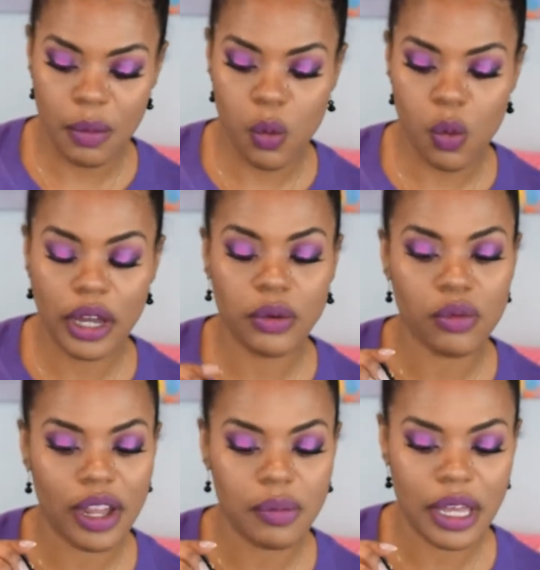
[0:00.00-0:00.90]
One
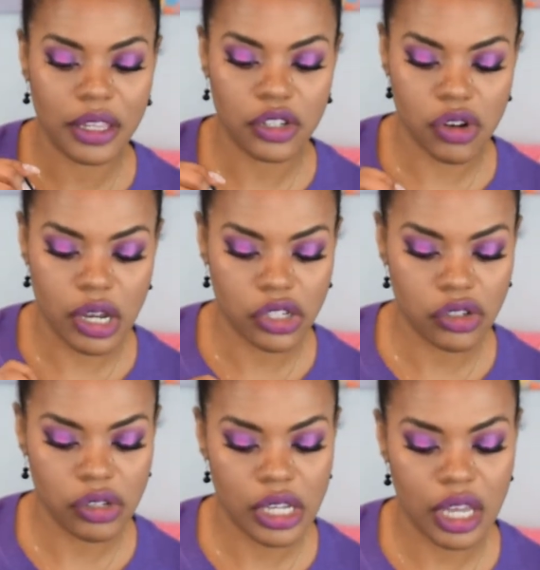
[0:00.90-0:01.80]
right by the
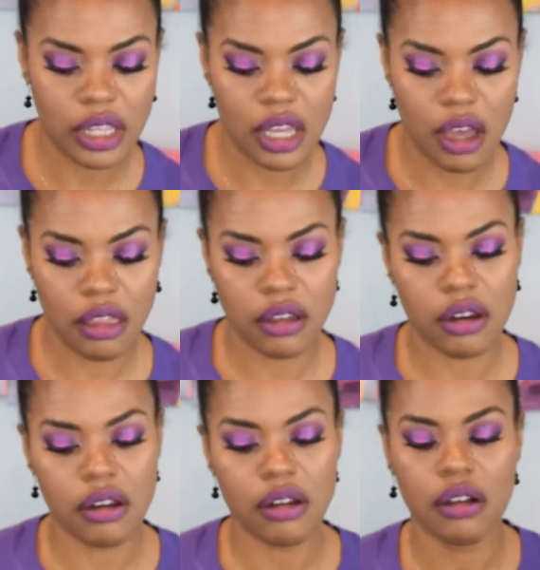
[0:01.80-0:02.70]
drawstring and the
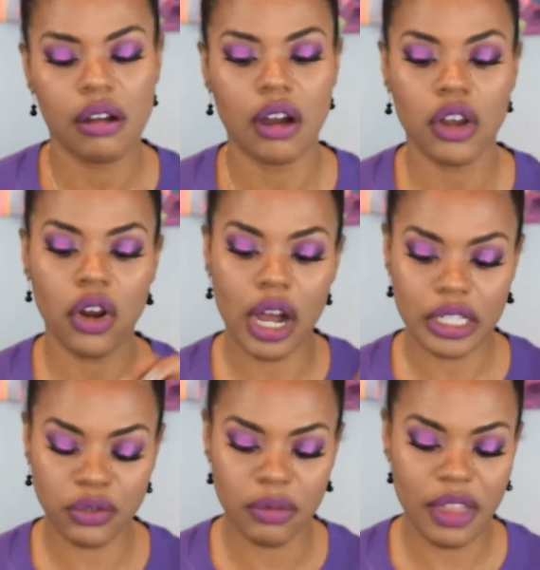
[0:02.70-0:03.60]
other
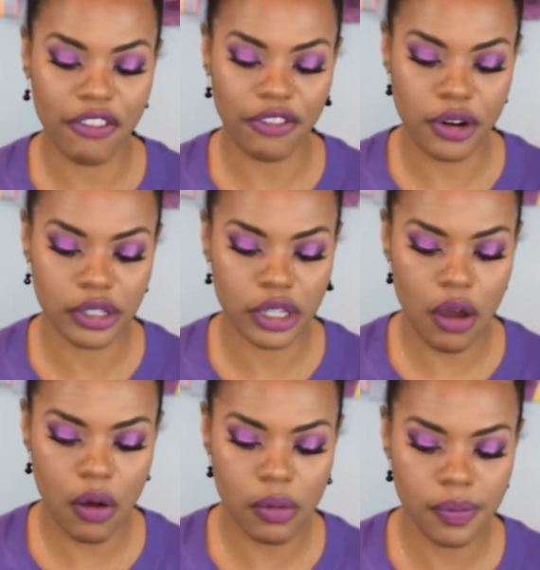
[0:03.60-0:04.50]
across from that first
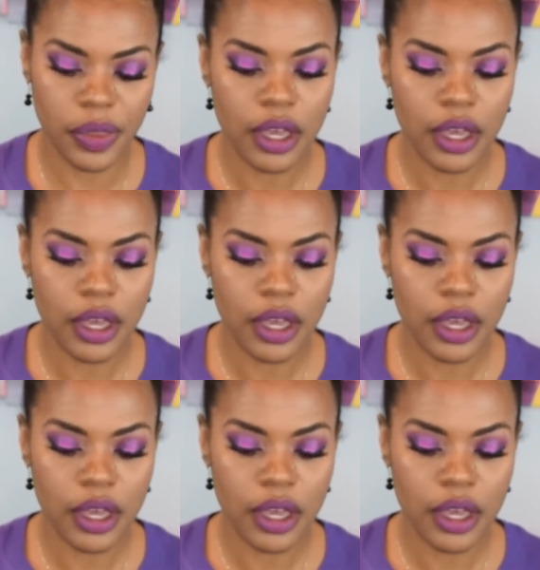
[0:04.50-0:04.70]
comb,